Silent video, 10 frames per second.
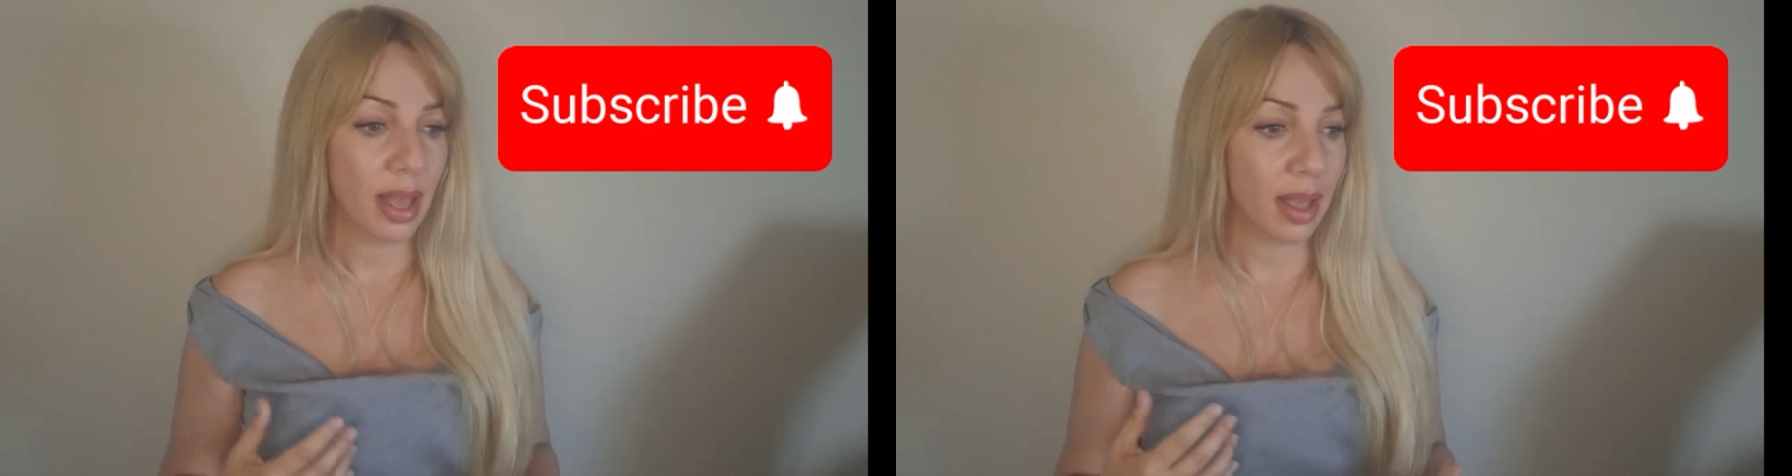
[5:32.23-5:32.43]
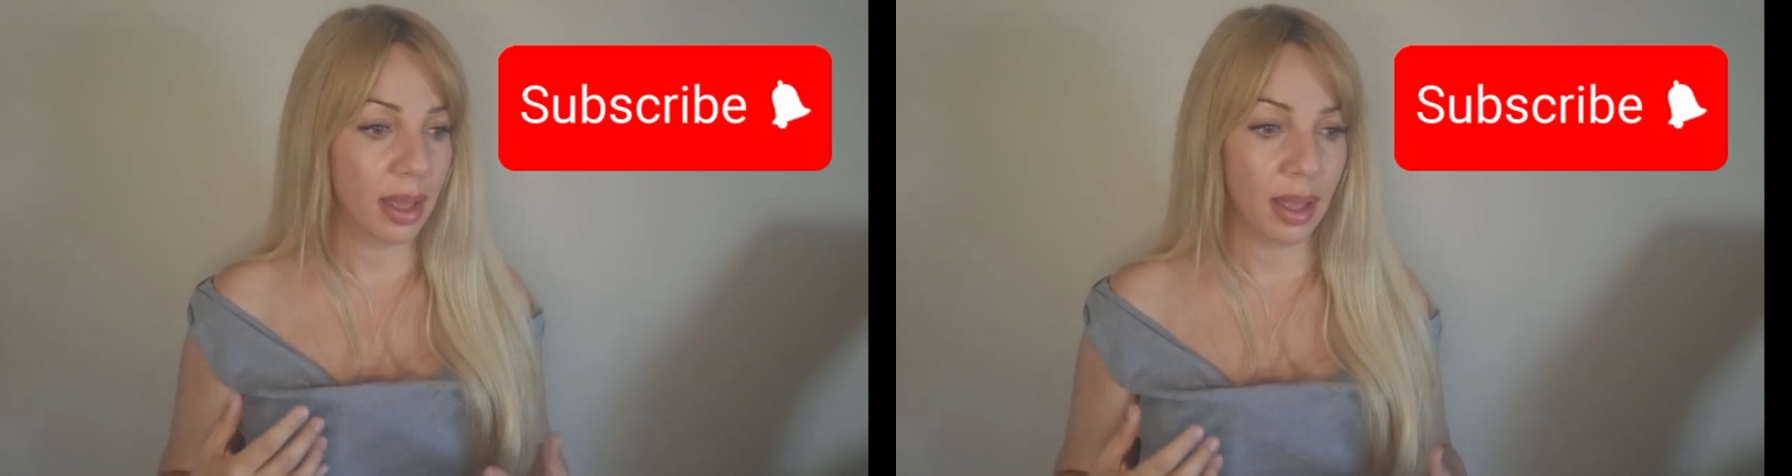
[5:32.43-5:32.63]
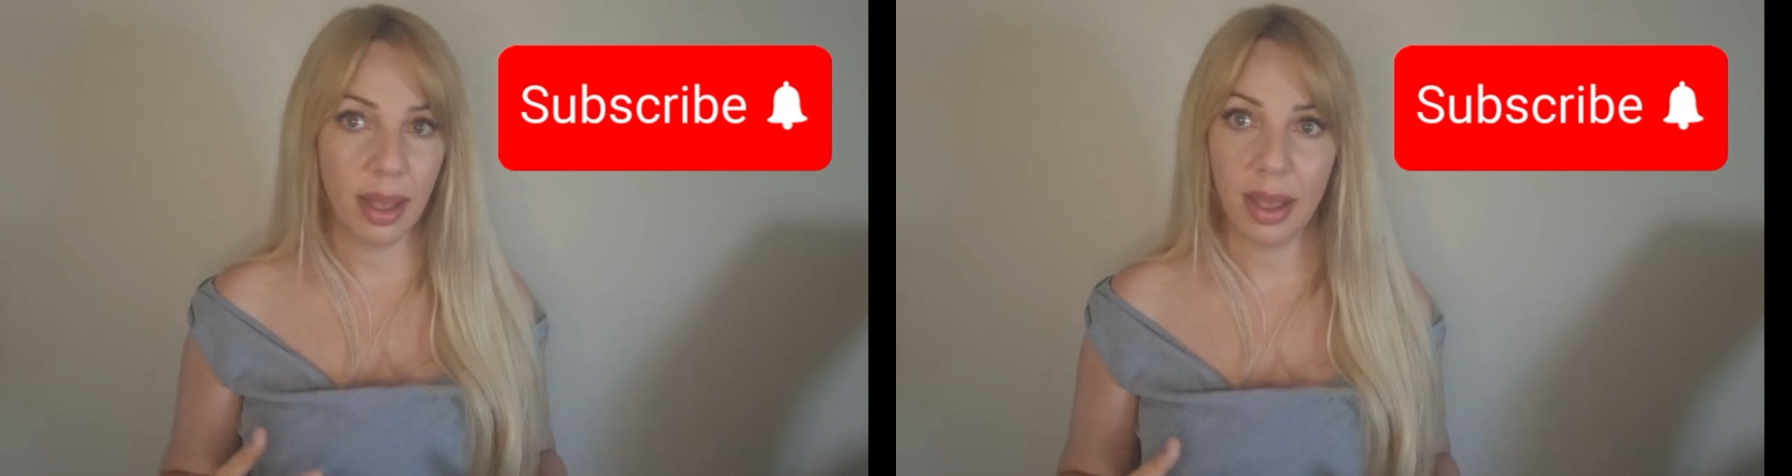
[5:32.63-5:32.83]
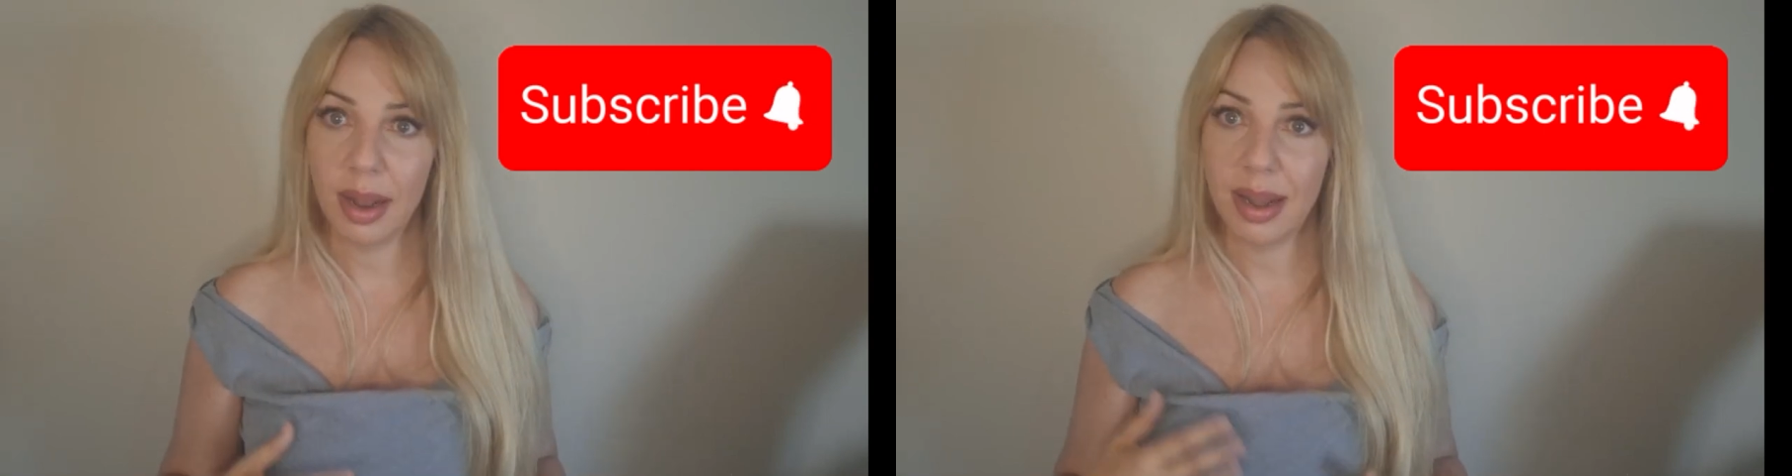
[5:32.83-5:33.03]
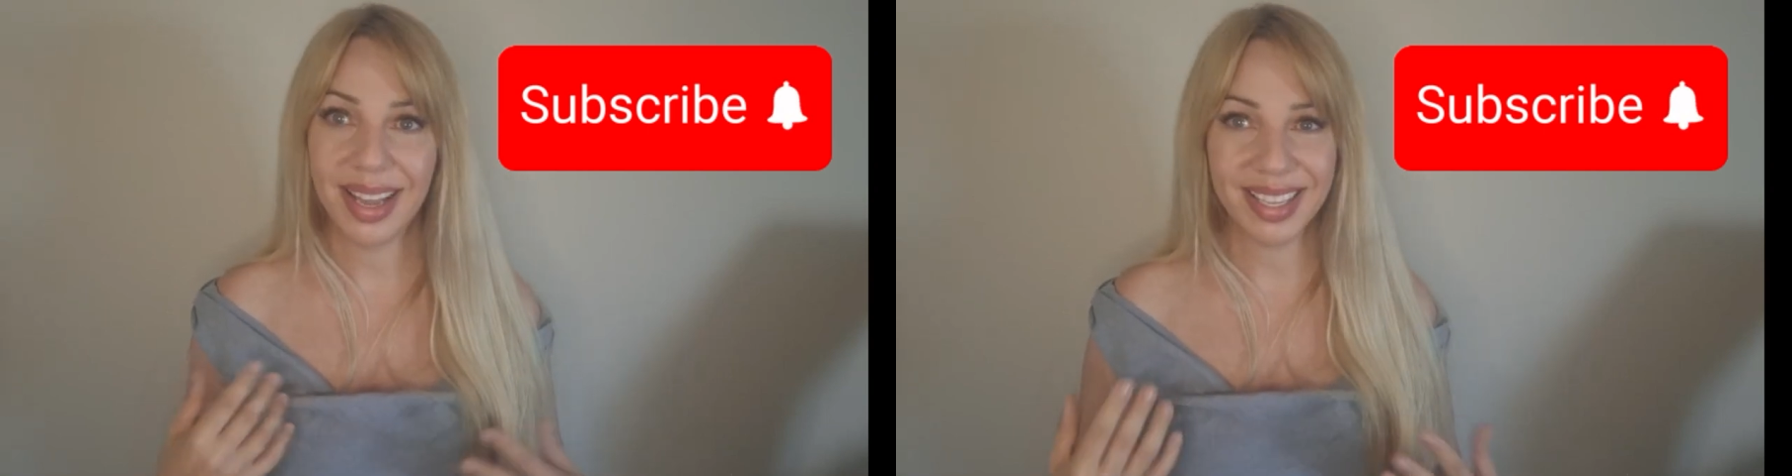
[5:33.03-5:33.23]

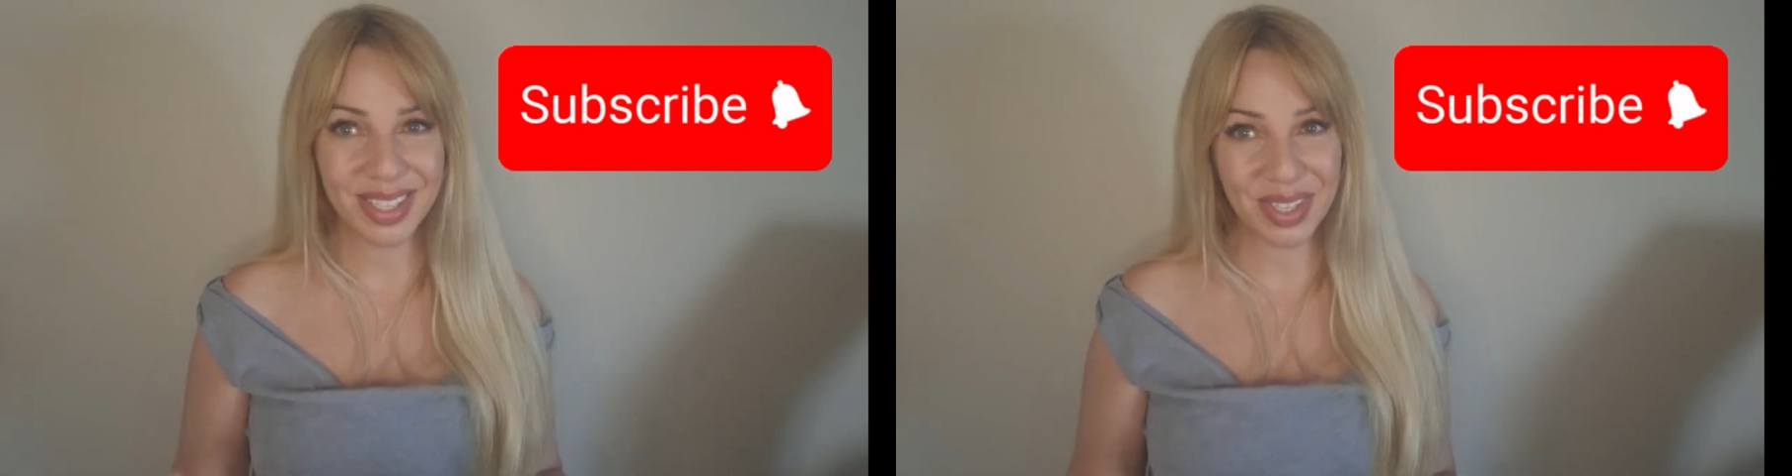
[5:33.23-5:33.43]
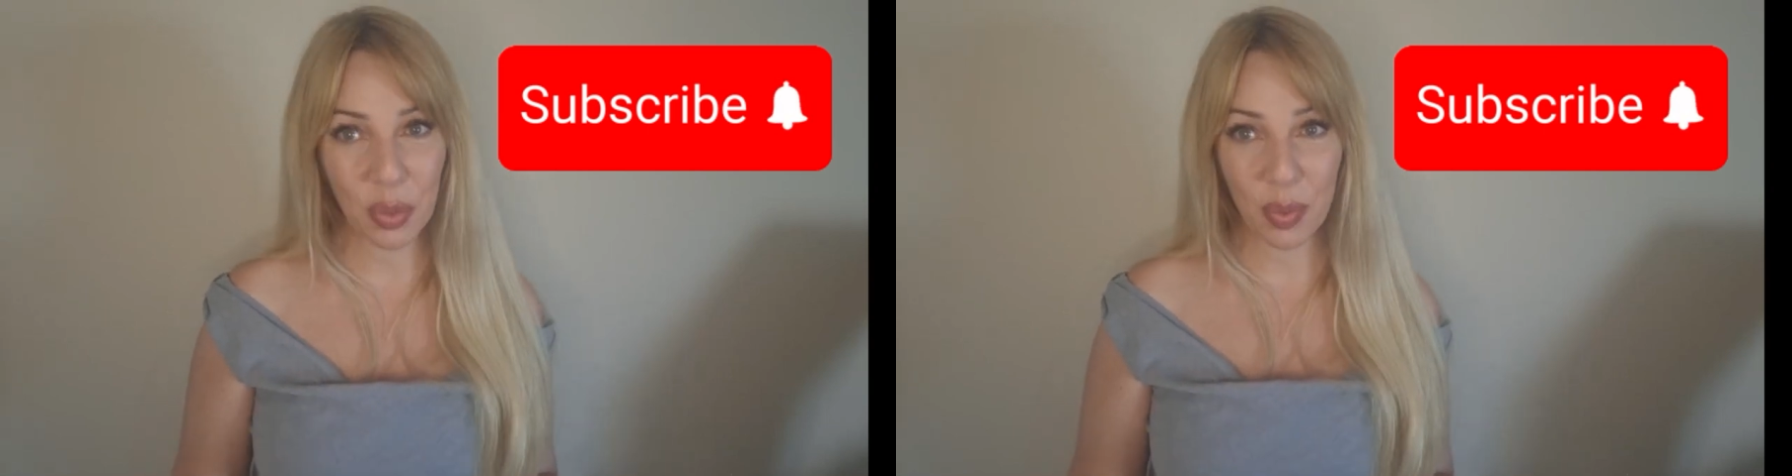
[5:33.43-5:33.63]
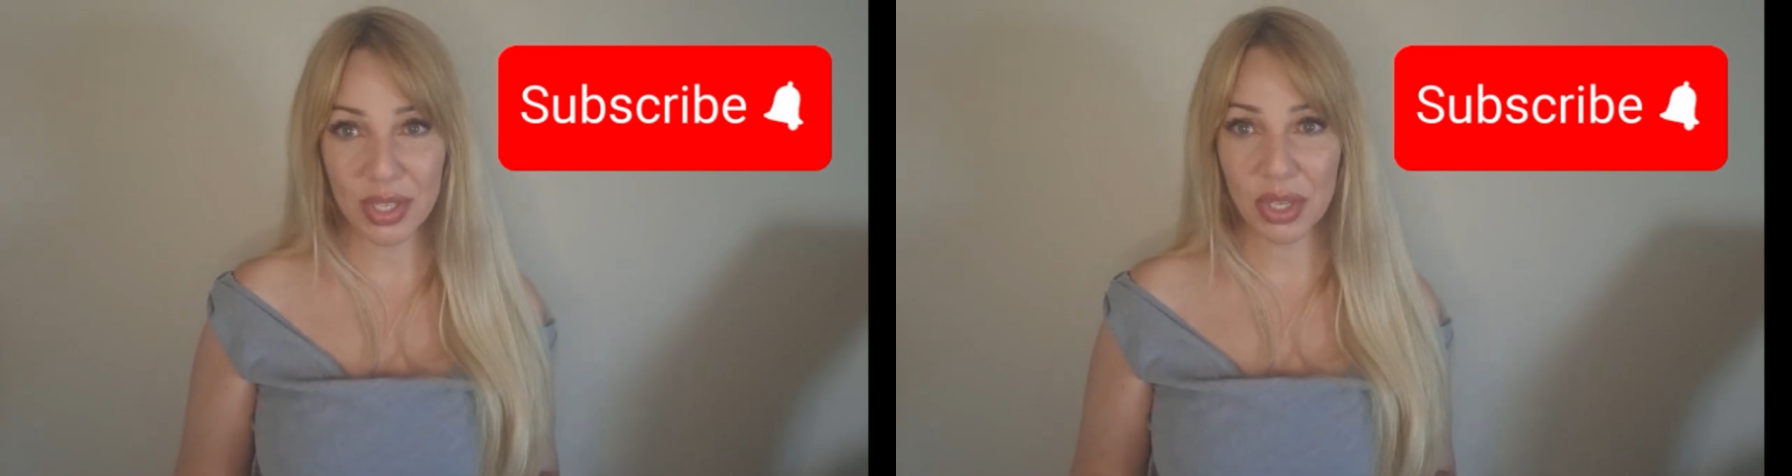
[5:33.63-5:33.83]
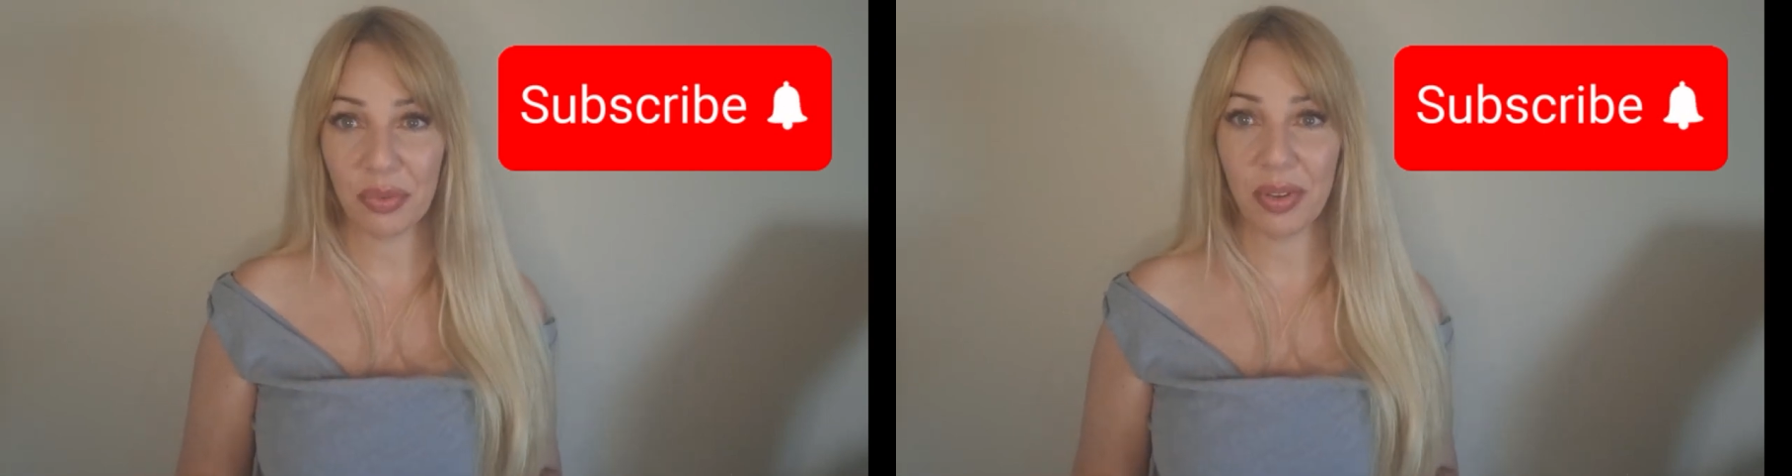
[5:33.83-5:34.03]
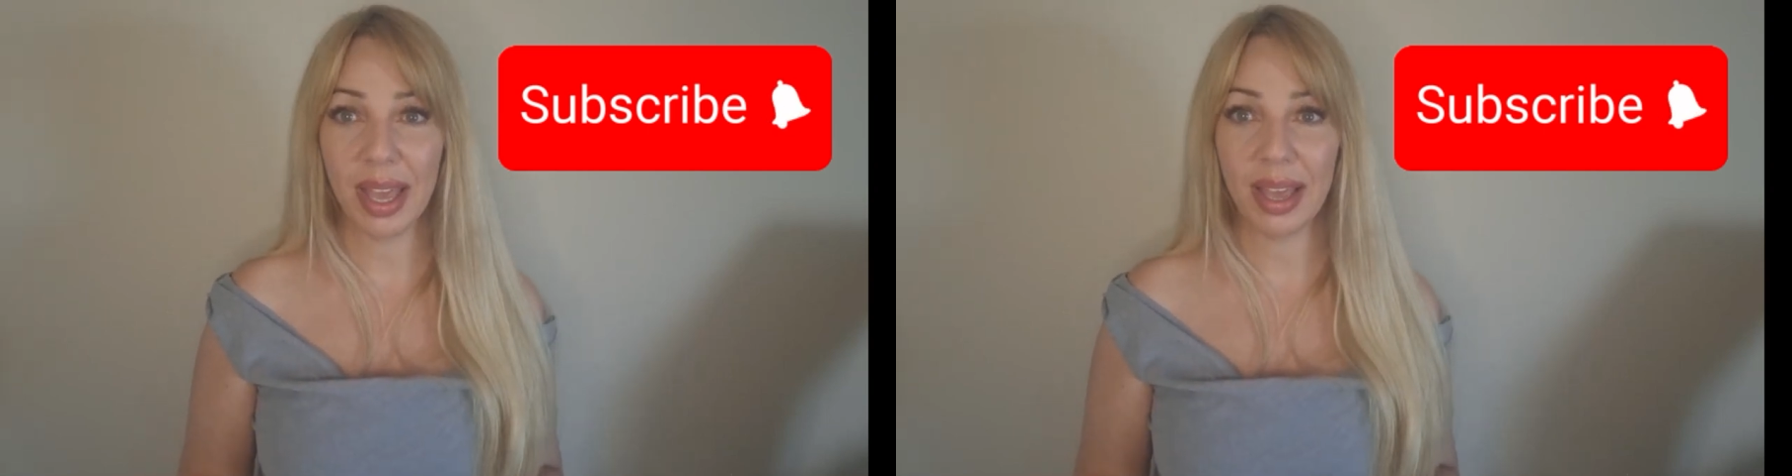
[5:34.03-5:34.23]
let us know what you
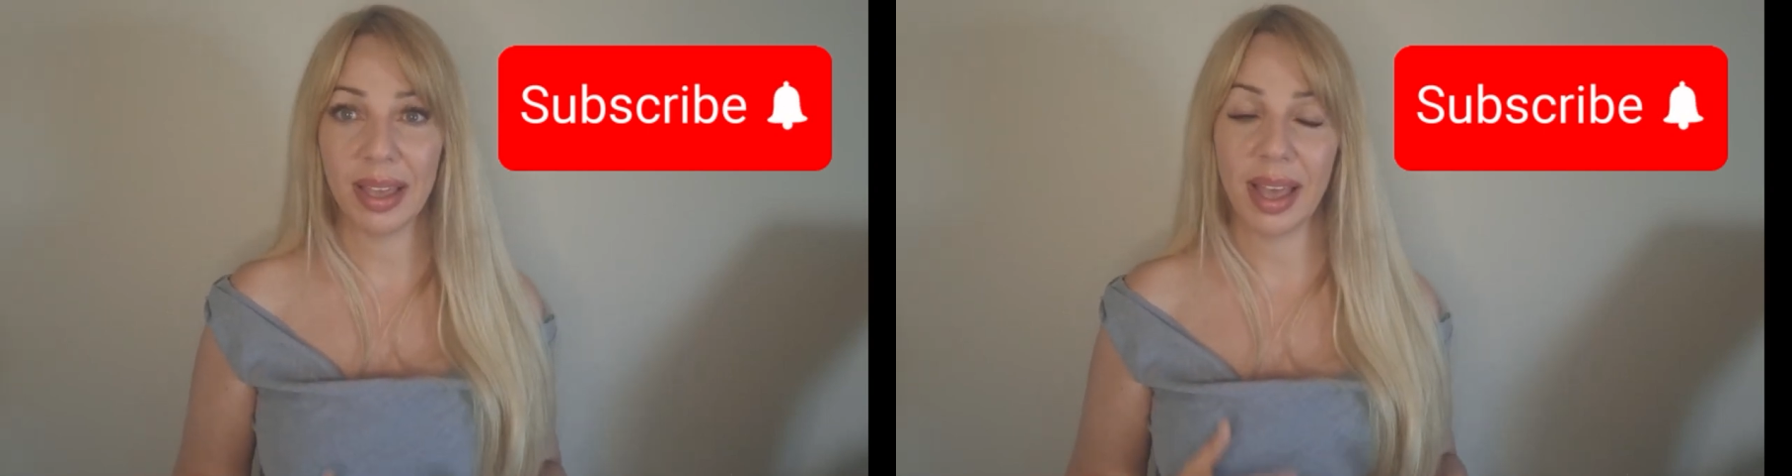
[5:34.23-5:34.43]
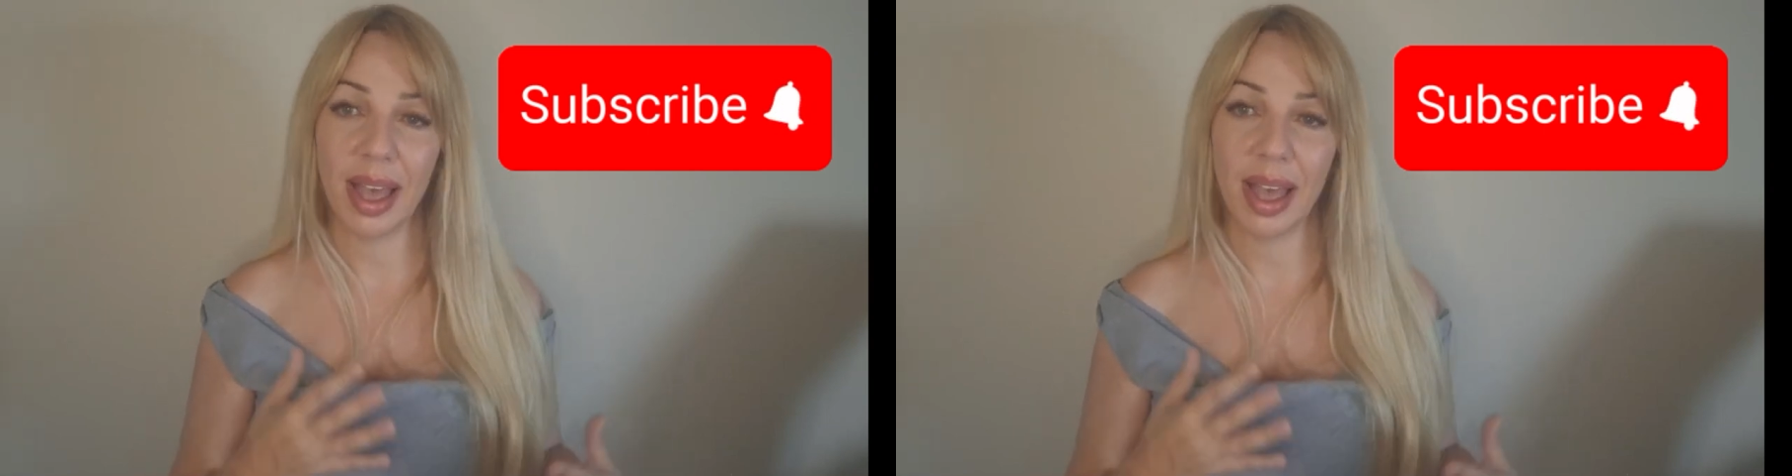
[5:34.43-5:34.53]
think,